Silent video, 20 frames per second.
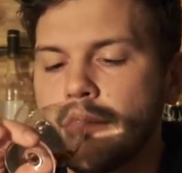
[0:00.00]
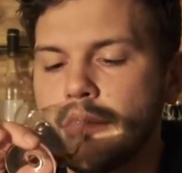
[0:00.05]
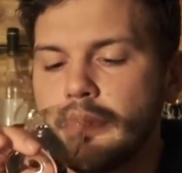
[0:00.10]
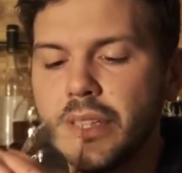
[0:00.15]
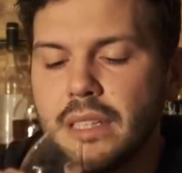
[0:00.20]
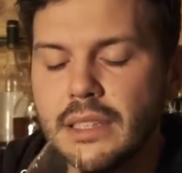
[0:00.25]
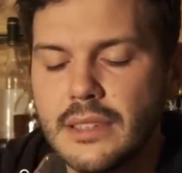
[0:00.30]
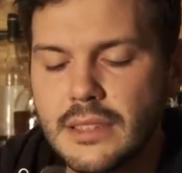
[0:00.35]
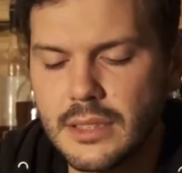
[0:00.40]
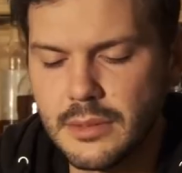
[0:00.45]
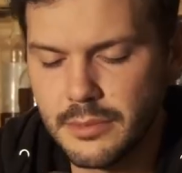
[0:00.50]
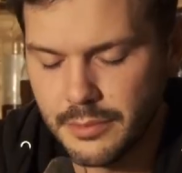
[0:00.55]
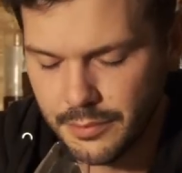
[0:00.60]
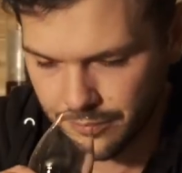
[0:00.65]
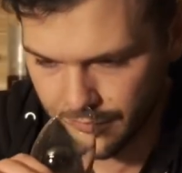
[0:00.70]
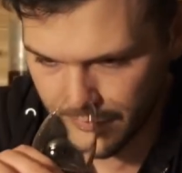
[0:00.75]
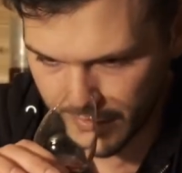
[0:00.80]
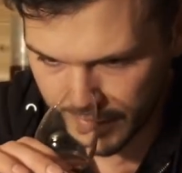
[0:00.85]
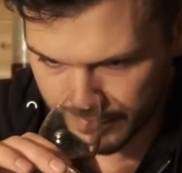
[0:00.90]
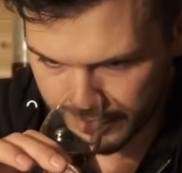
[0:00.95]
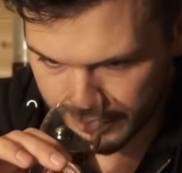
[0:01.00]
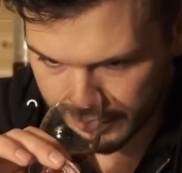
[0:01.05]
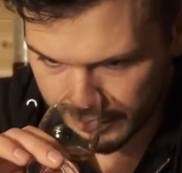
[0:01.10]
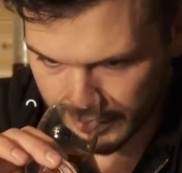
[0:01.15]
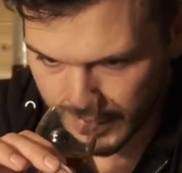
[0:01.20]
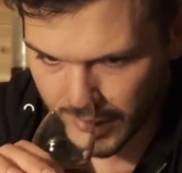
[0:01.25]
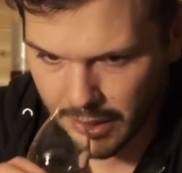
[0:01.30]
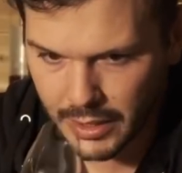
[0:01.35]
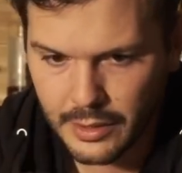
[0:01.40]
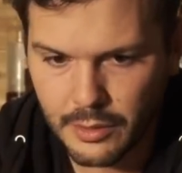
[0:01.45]
You get some
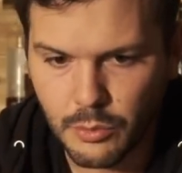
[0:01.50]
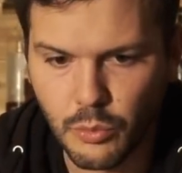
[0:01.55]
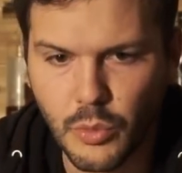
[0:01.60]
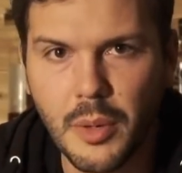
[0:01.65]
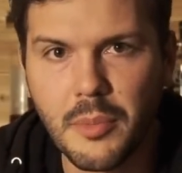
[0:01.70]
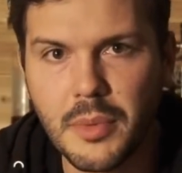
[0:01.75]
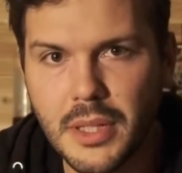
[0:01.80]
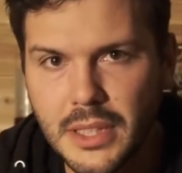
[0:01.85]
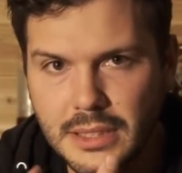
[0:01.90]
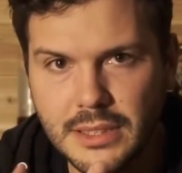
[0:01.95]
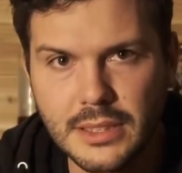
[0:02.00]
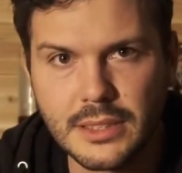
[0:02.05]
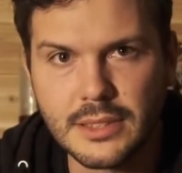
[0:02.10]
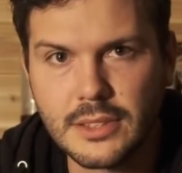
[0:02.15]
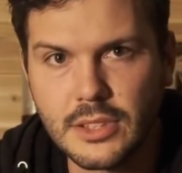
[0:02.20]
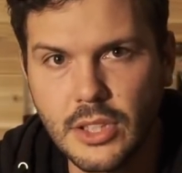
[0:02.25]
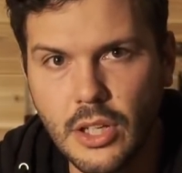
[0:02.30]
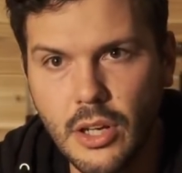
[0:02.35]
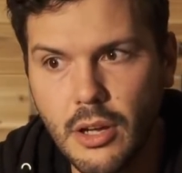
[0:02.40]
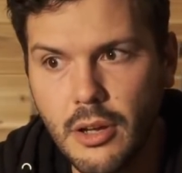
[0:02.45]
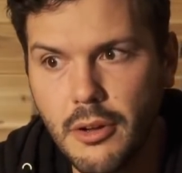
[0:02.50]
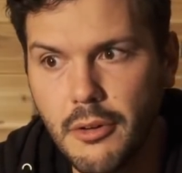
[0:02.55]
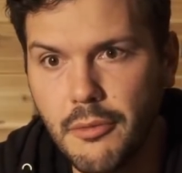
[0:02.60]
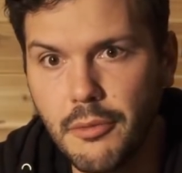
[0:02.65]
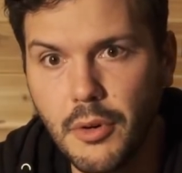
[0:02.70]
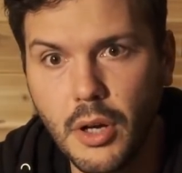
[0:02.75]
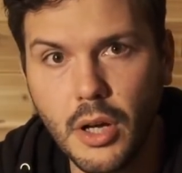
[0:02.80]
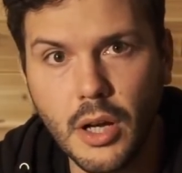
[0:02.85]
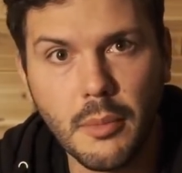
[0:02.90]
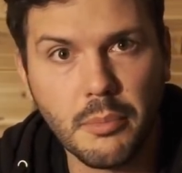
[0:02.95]
like reminiscence
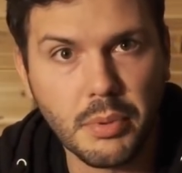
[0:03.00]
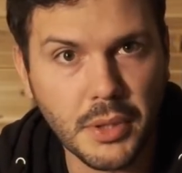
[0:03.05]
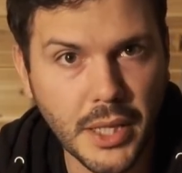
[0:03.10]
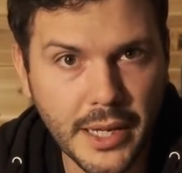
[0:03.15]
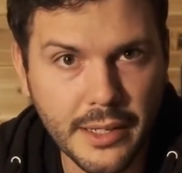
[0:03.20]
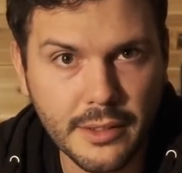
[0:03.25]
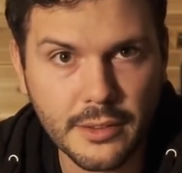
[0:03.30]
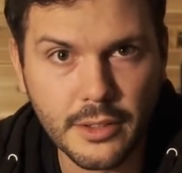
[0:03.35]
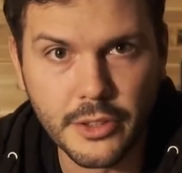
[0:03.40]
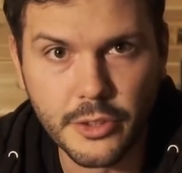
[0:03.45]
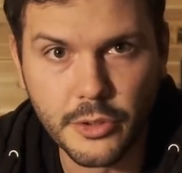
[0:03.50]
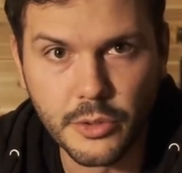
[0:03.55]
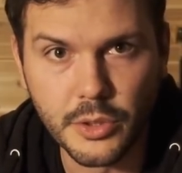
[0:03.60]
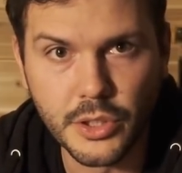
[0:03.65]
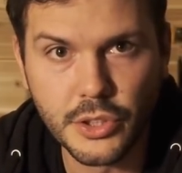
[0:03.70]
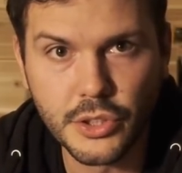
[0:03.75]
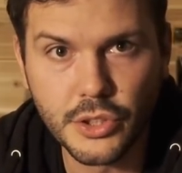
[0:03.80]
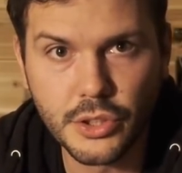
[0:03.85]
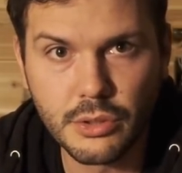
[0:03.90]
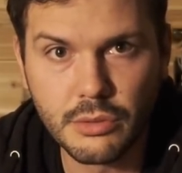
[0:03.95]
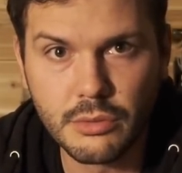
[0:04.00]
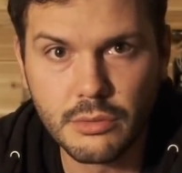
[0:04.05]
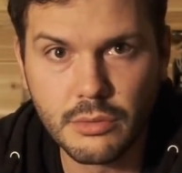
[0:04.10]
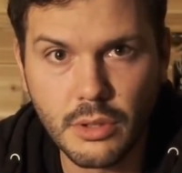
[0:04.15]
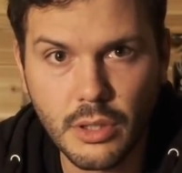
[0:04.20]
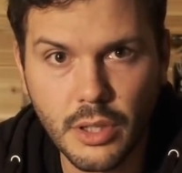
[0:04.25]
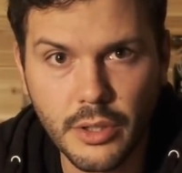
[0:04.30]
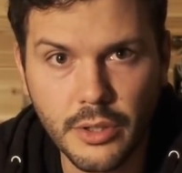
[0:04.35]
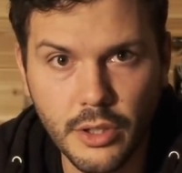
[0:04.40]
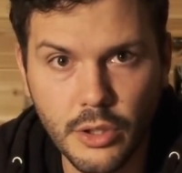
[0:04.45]
of black licorice
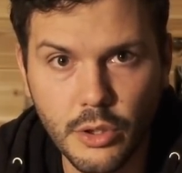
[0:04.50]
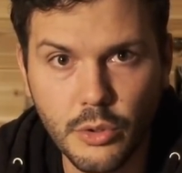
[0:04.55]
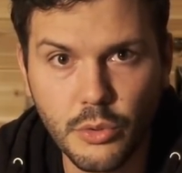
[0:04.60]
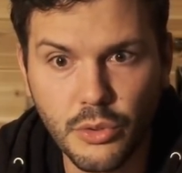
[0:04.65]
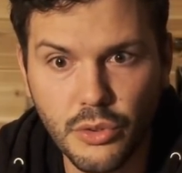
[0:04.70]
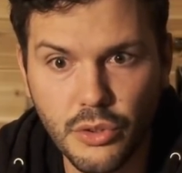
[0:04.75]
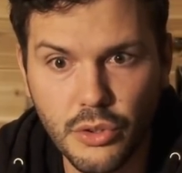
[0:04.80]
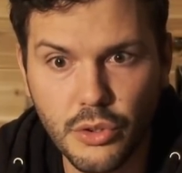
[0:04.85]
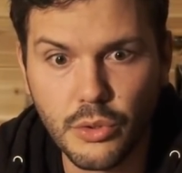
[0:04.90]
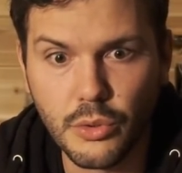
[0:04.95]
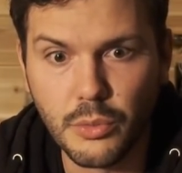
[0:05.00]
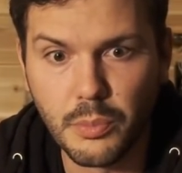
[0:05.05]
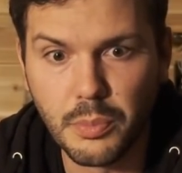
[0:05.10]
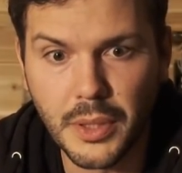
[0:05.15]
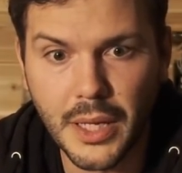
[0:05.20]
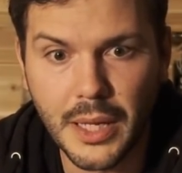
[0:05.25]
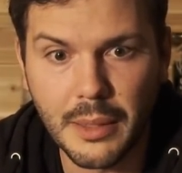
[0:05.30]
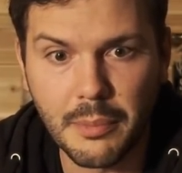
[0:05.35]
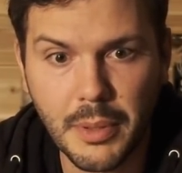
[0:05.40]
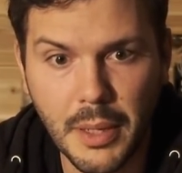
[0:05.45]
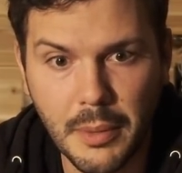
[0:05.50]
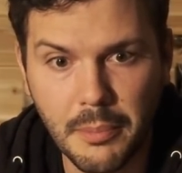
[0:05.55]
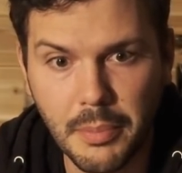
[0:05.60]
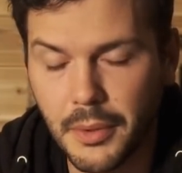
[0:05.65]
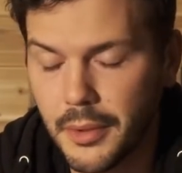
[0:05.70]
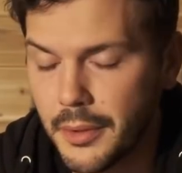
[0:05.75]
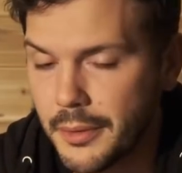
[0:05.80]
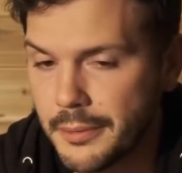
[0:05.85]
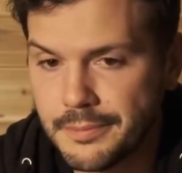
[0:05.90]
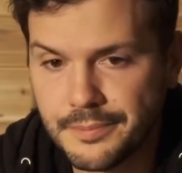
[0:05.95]
on the nose too, black
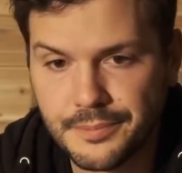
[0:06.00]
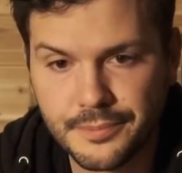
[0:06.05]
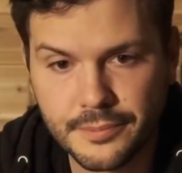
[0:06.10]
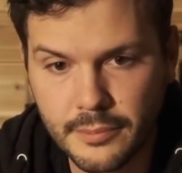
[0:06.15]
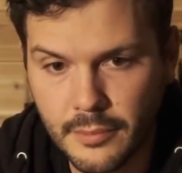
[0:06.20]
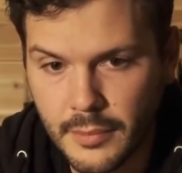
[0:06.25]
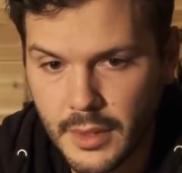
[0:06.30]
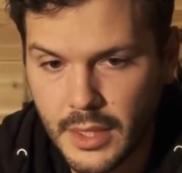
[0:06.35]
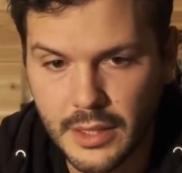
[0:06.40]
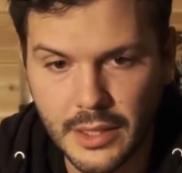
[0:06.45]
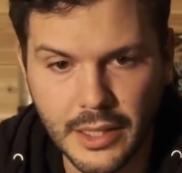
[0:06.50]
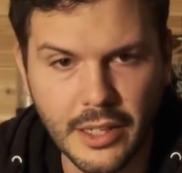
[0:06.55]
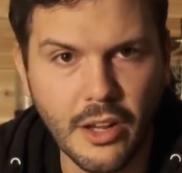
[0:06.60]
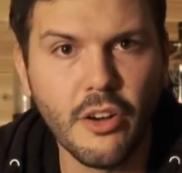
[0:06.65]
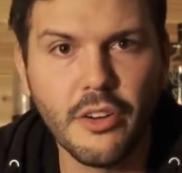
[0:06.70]
pepper, like